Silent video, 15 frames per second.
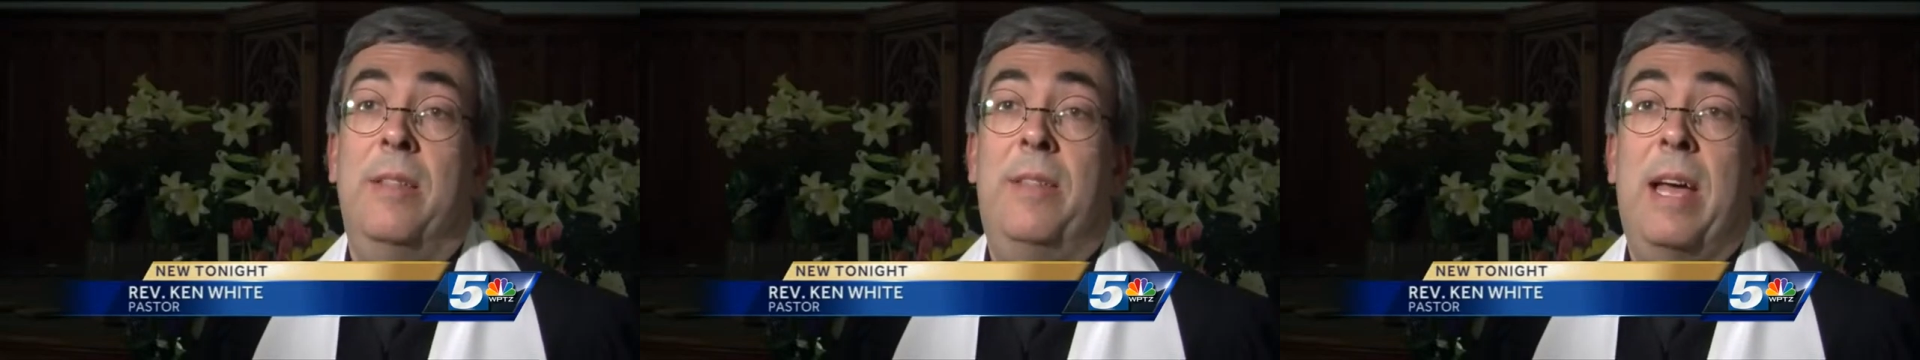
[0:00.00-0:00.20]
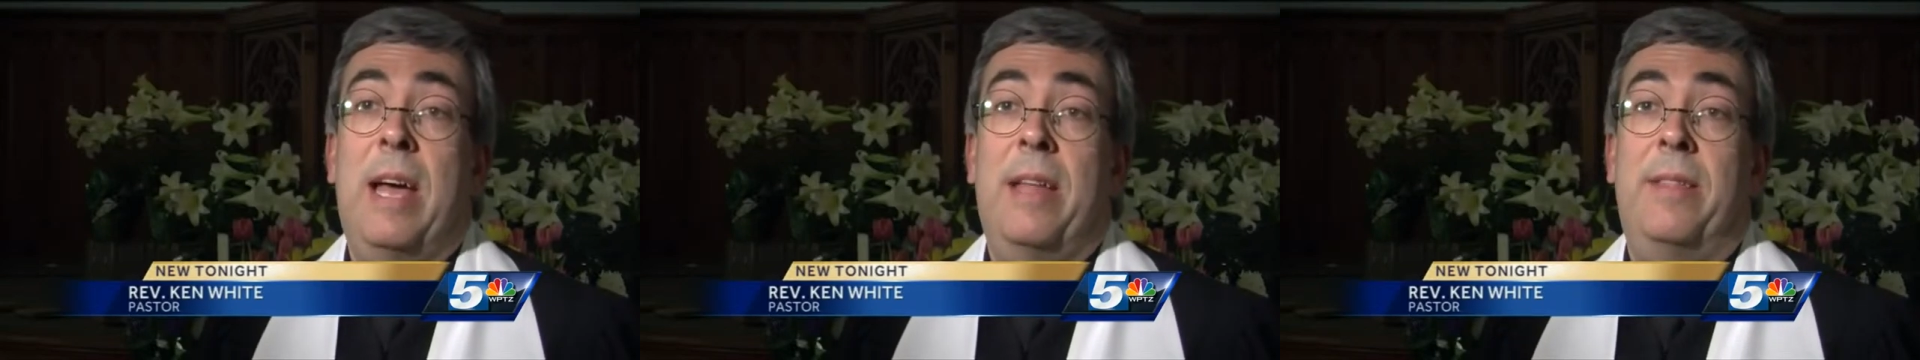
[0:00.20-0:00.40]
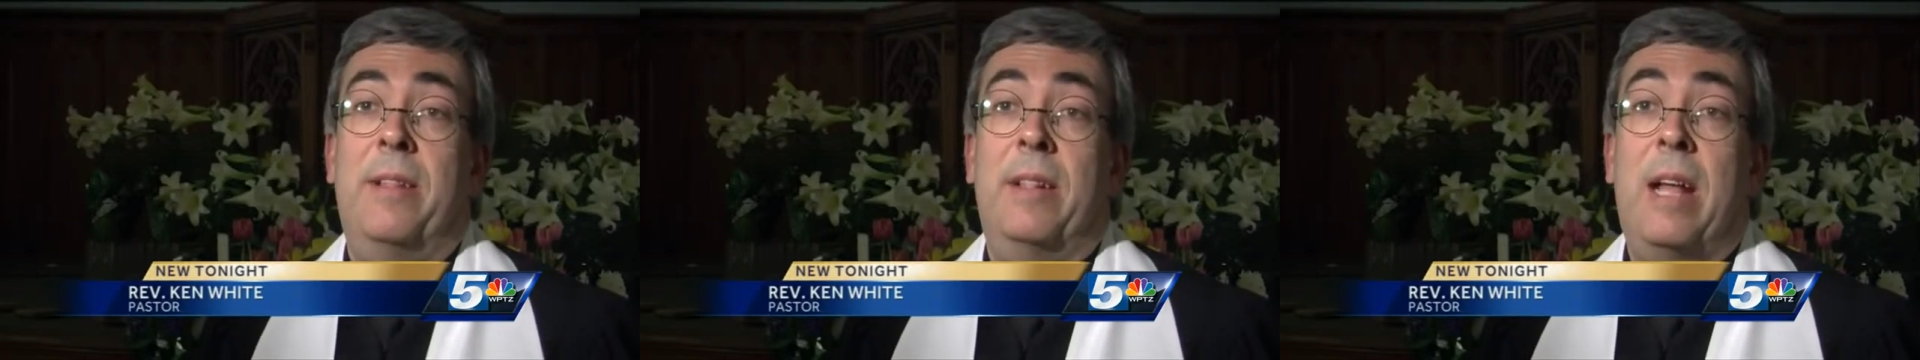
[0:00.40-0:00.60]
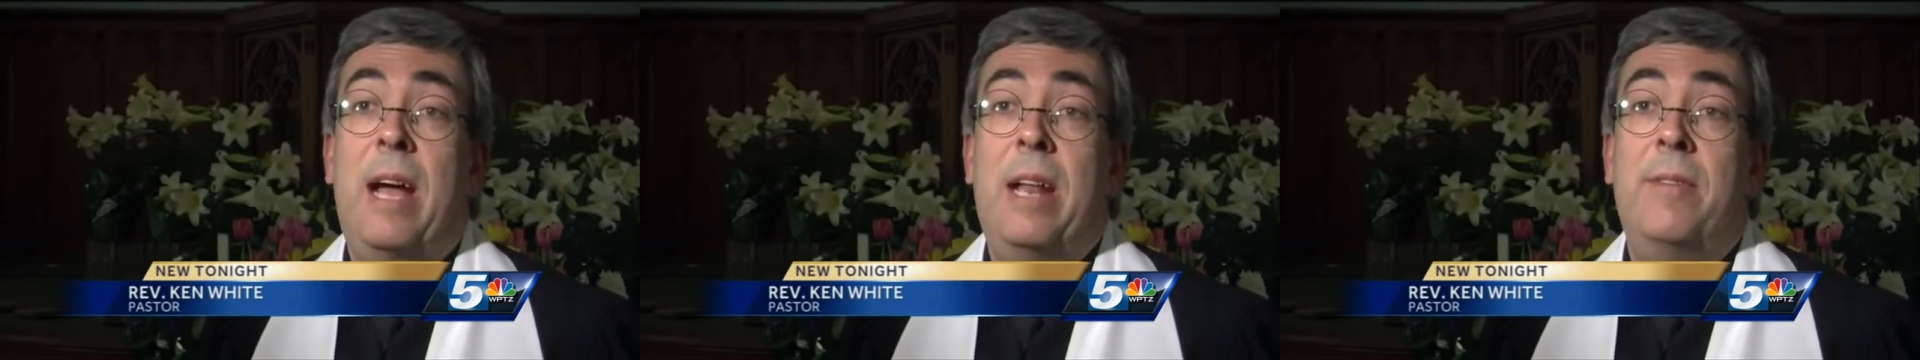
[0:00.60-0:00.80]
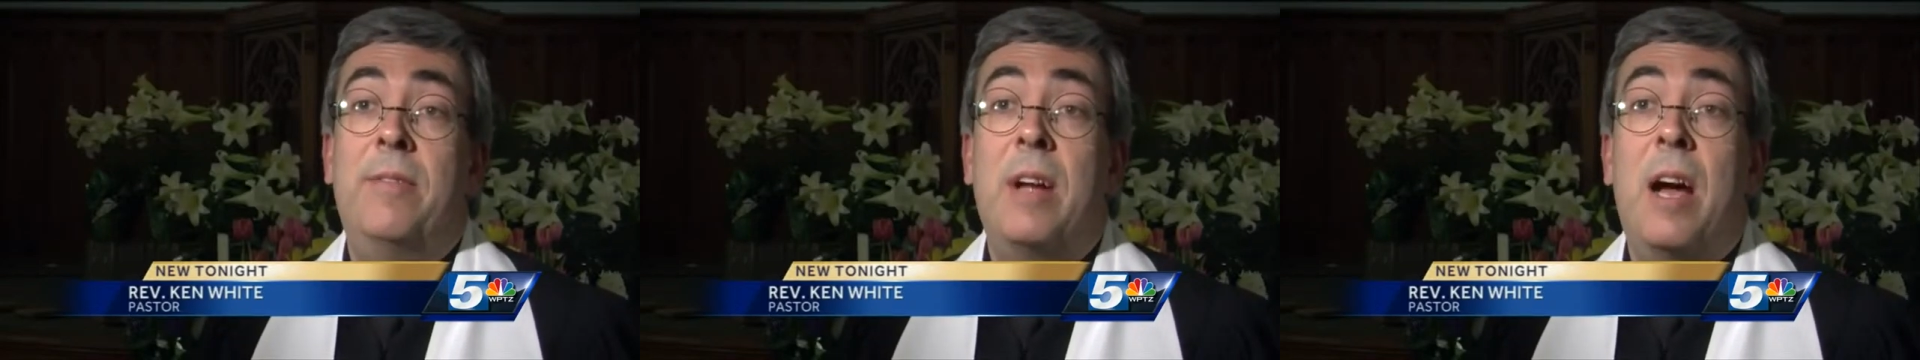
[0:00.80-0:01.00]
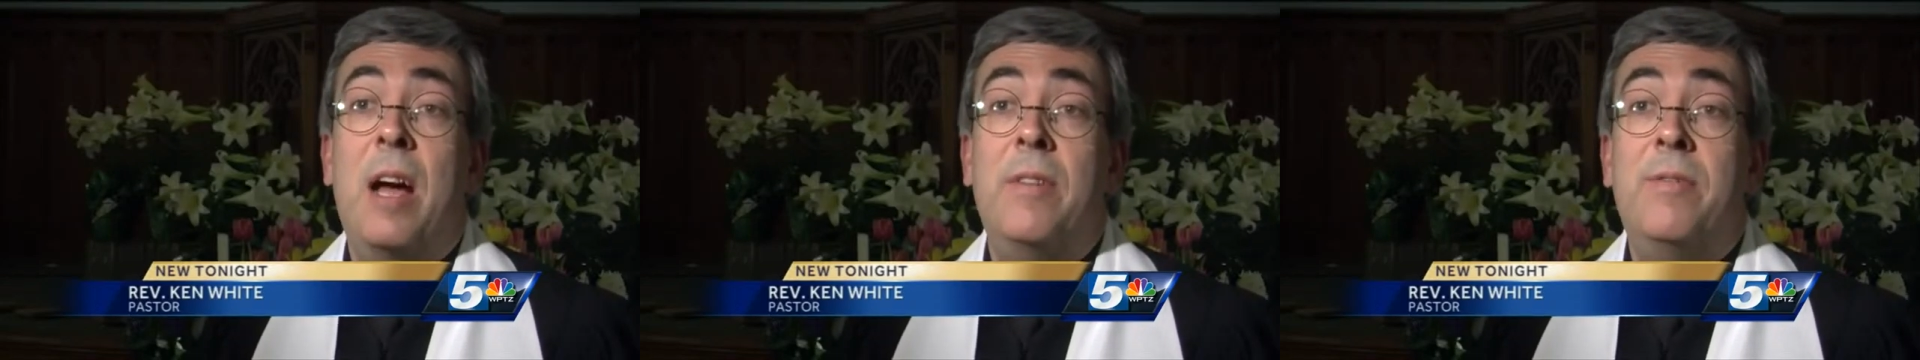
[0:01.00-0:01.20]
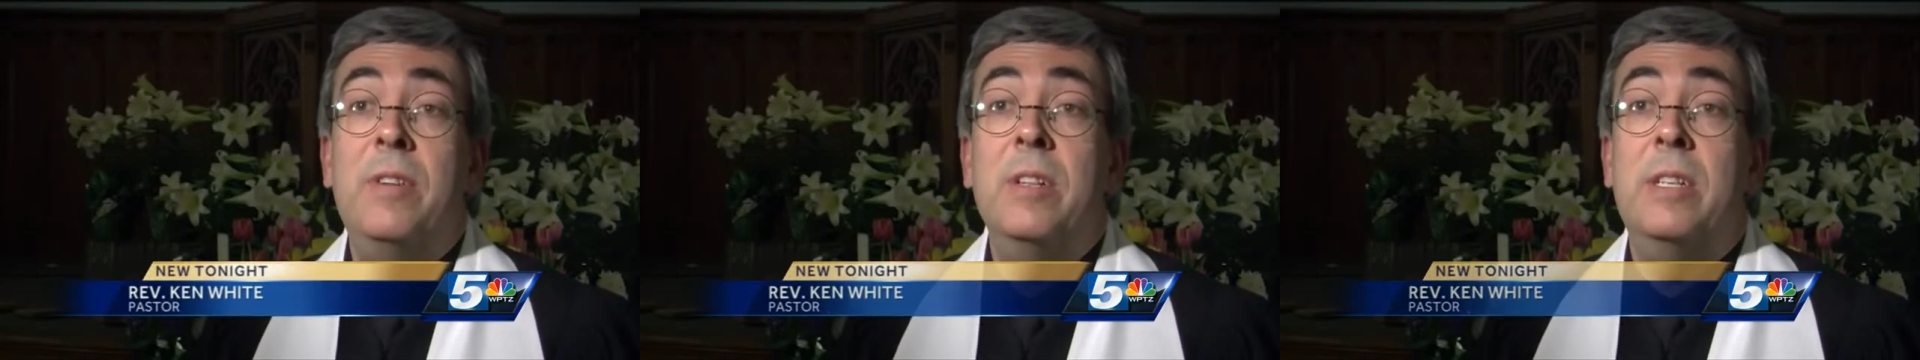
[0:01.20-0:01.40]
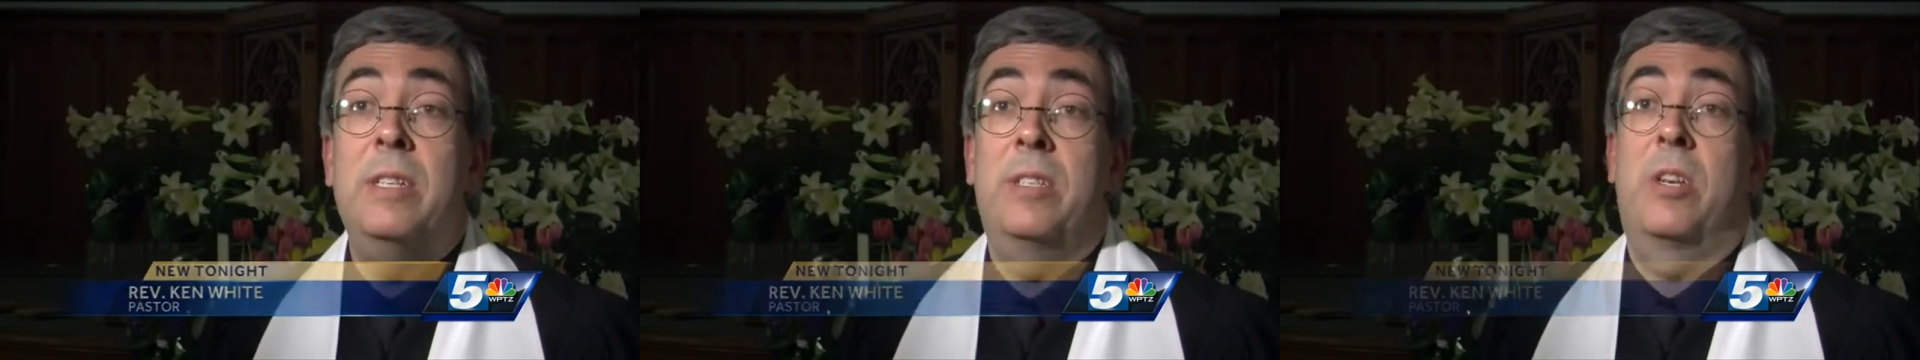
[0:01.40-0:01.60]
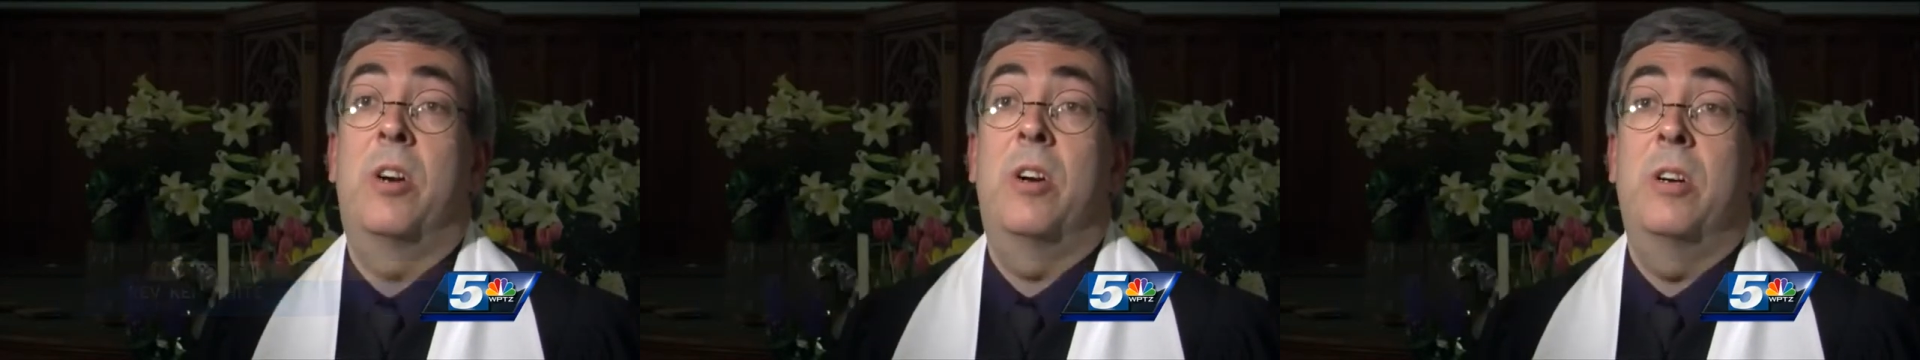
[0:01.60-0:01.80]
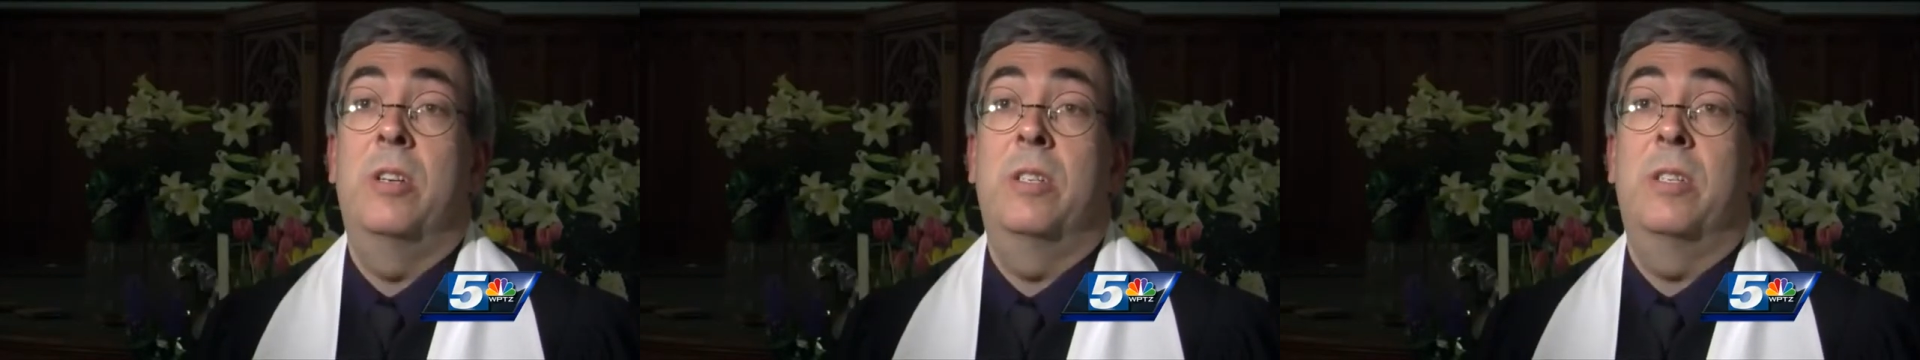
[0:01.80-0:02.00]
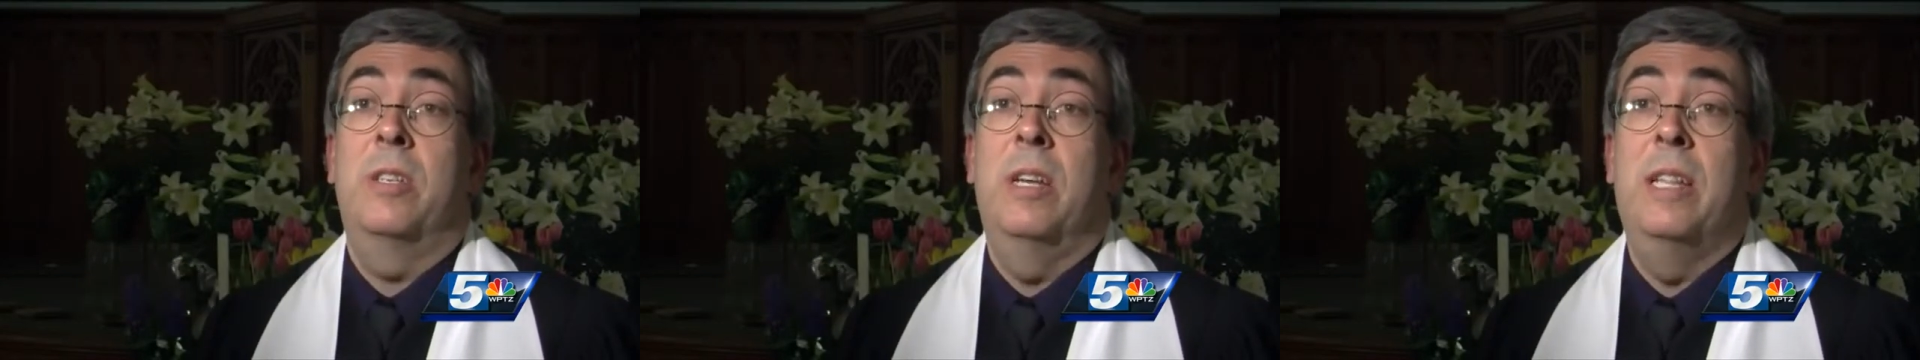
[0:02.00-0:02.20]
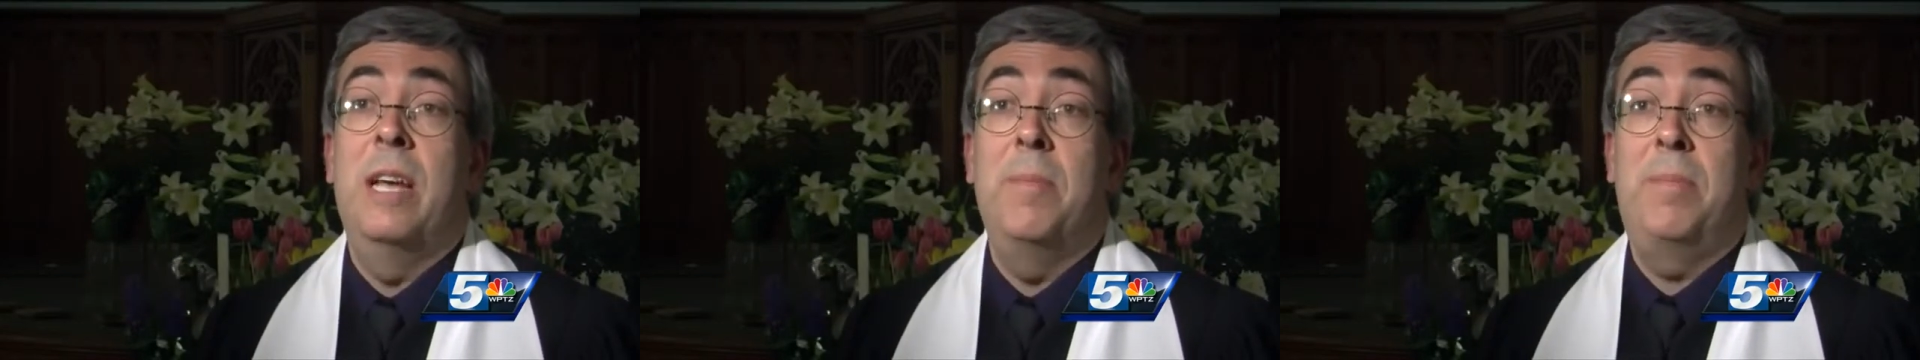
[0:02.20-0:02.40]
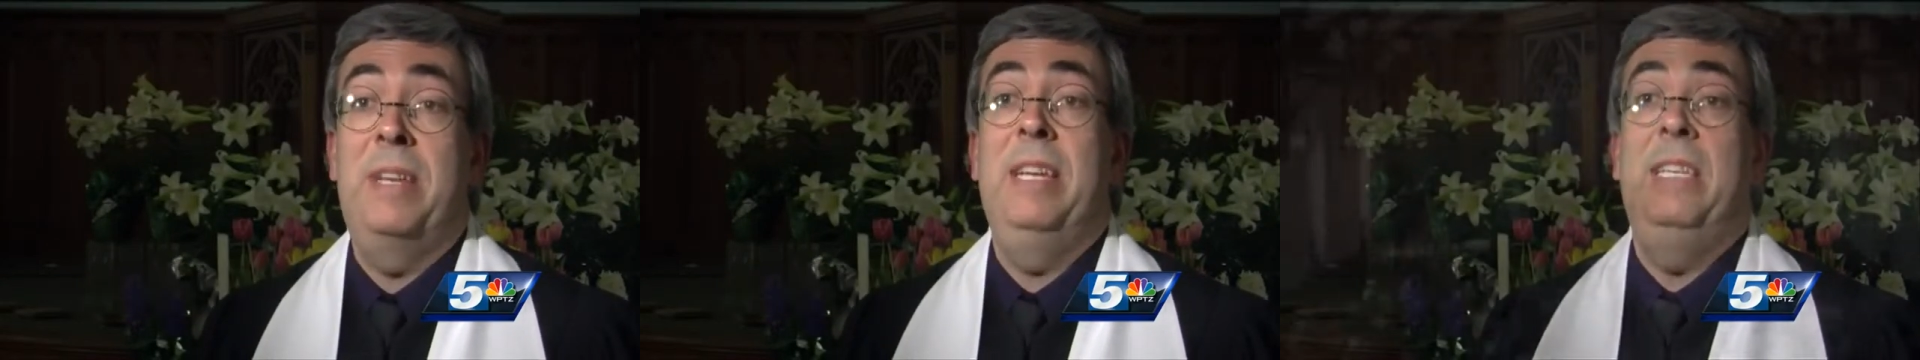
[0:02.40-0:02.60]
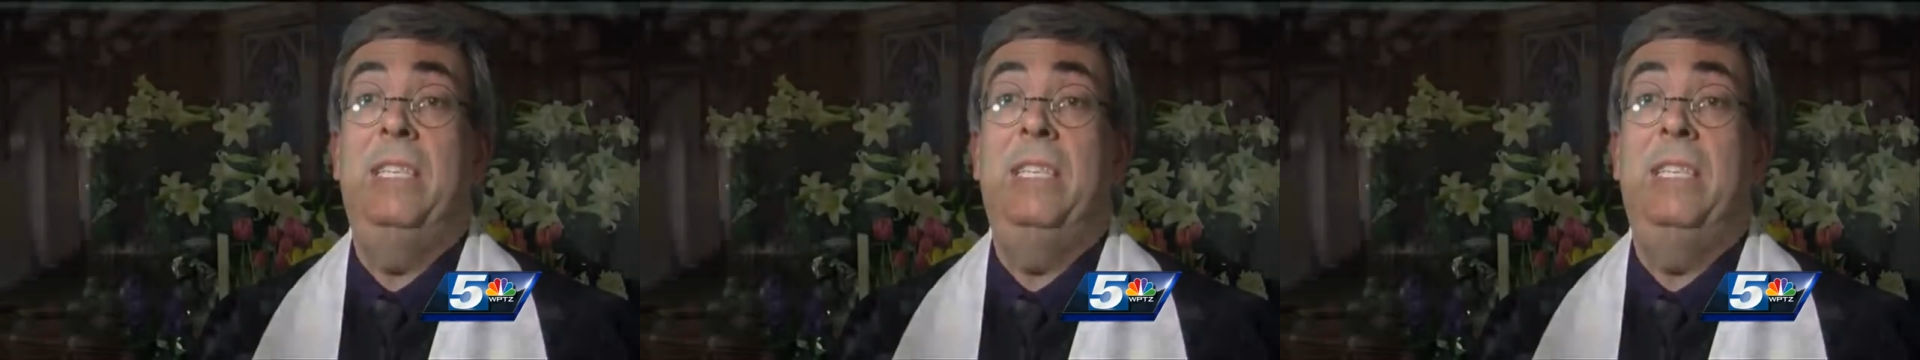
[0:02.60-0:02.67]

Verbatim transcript: that the light of God fill his heart, and that